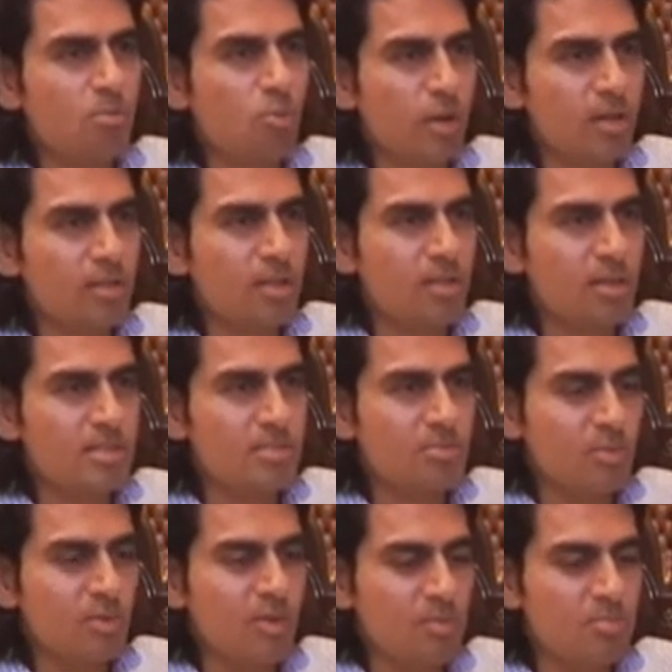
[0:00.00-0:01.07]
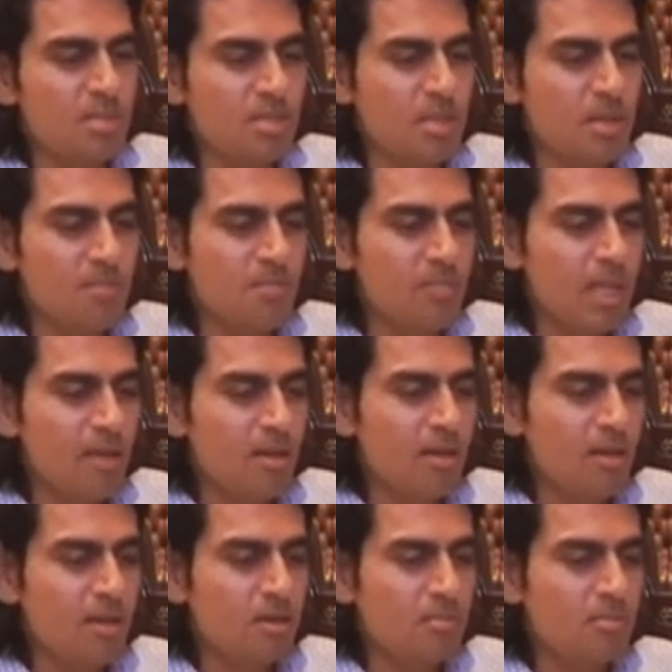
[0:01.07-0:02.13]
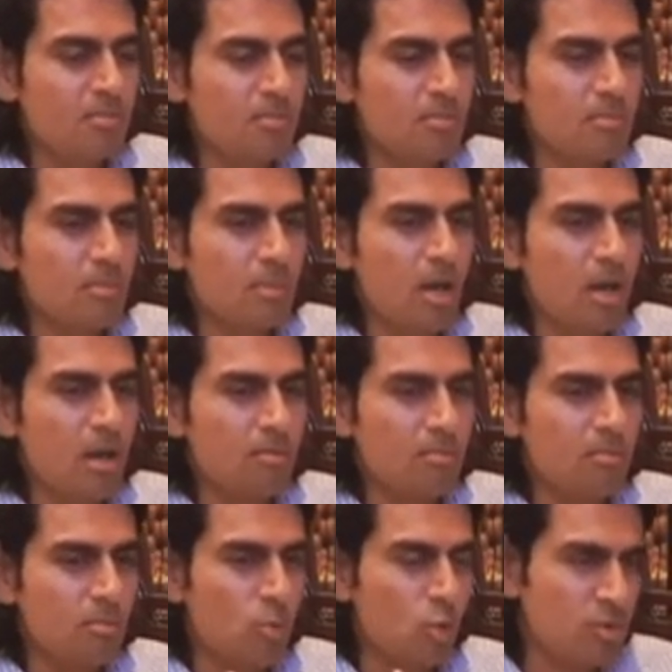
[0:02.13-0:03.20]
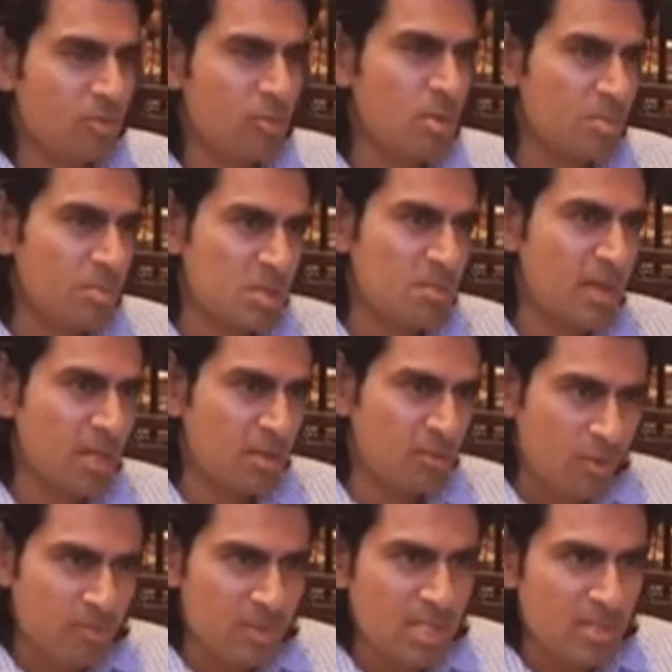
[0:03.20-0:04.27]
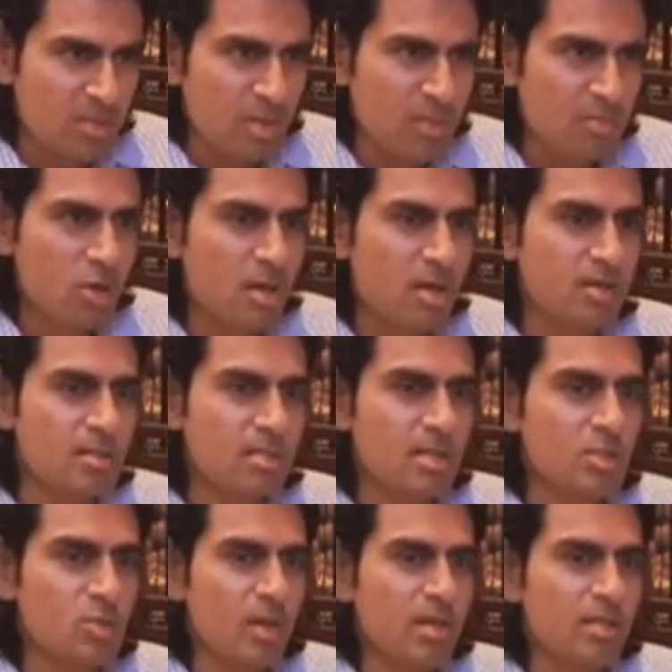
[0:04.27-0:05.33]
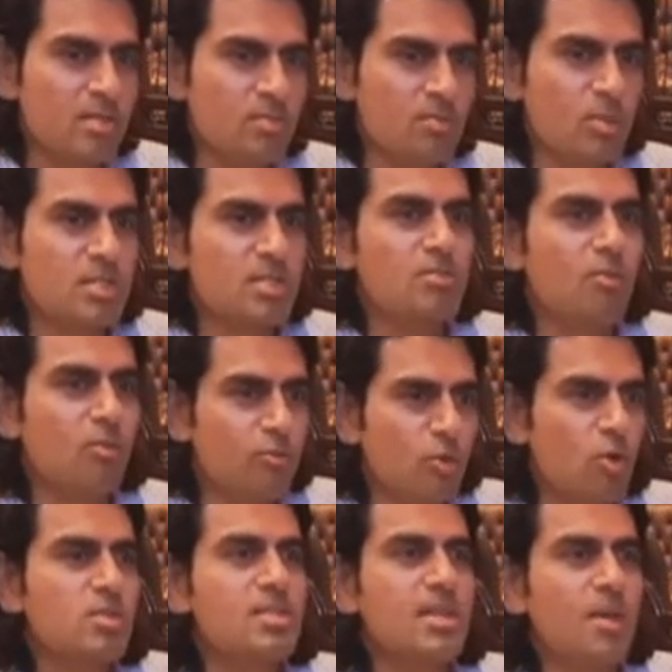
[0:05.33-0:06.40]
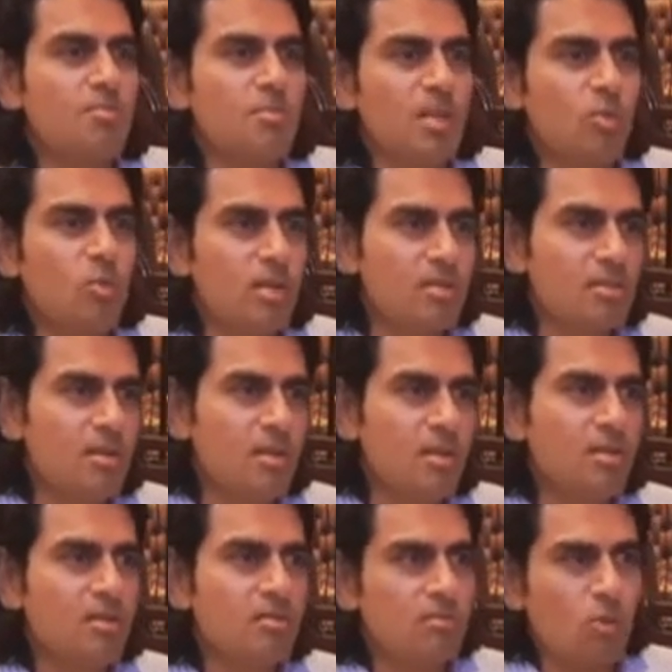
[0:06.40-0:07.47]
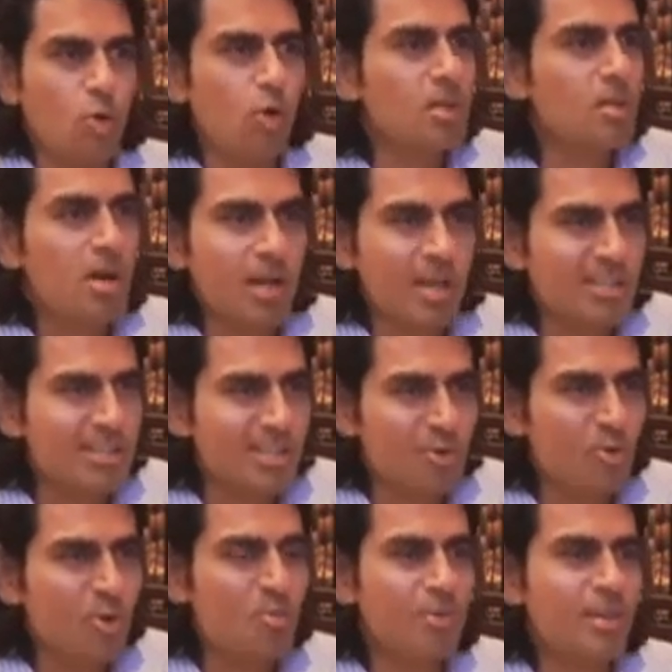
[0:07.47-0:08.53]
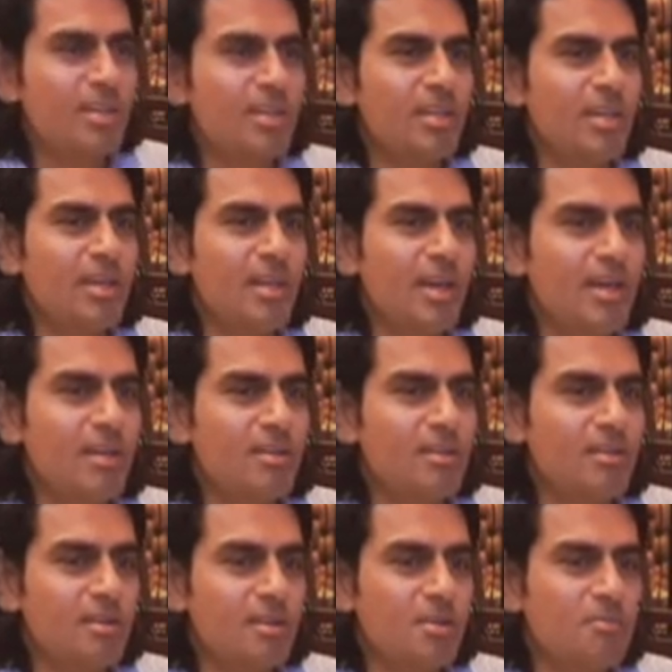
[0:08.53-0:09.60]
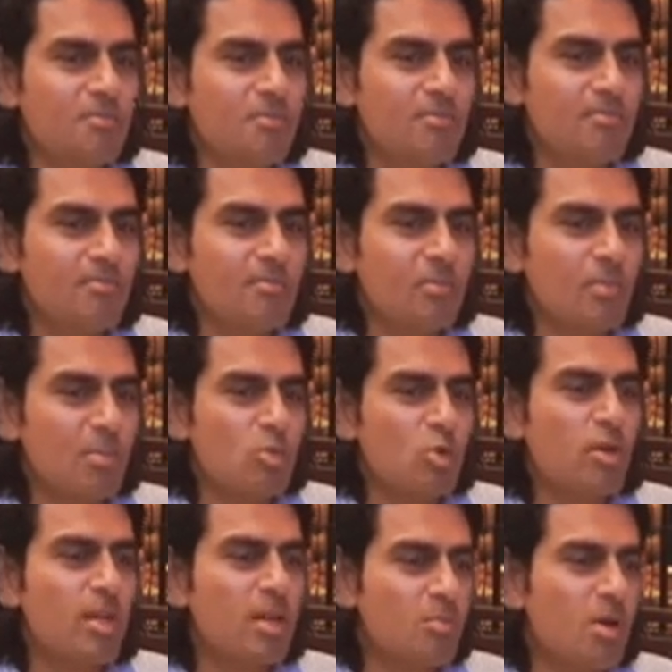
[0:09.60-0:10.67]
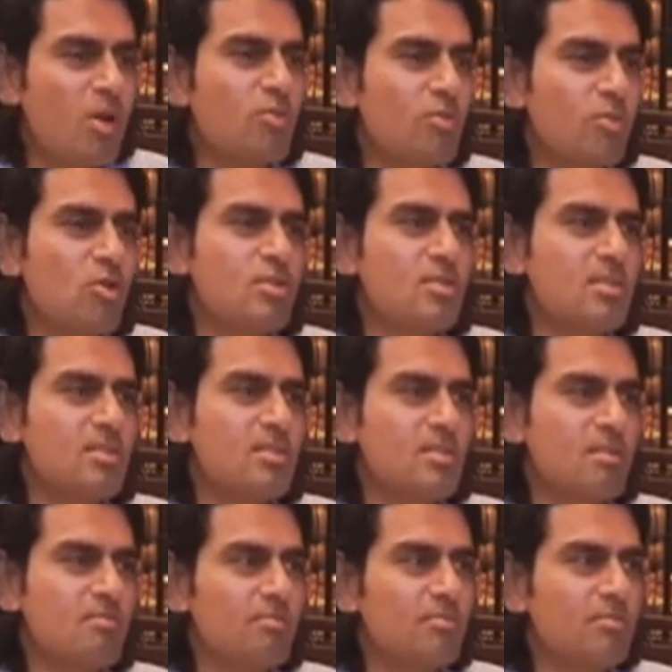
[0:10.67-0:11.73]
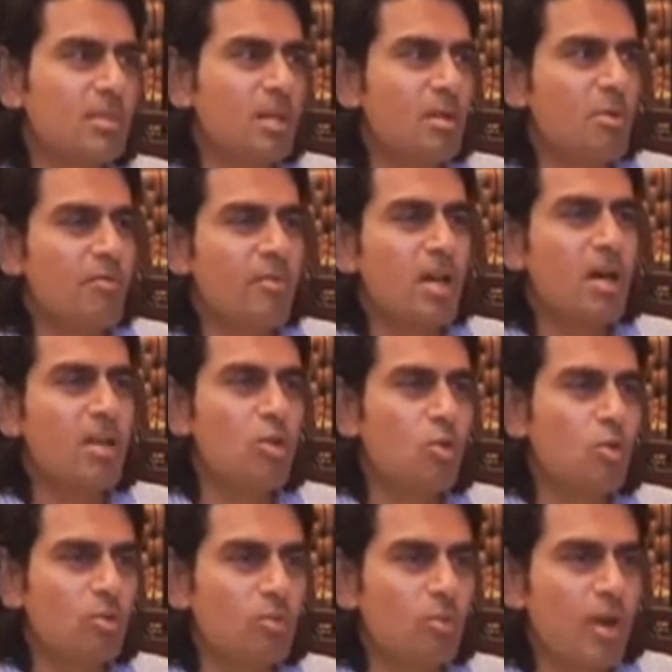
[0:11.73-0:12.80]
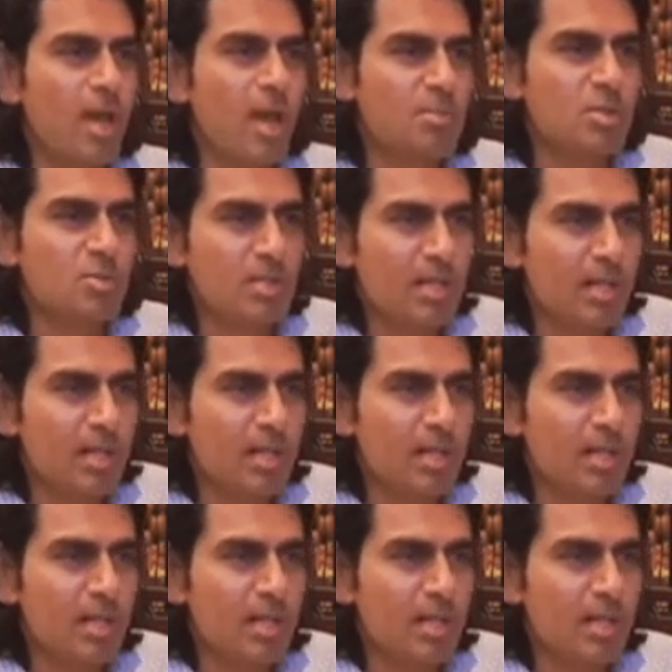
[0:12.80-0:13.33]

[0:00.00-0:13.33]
point then as we wrap this up. Um, both from the perspective of these three products as well as what's of course happening with all the markets that you're operating in and uh, I'm talking about of course this little bit of an unknown. What happens with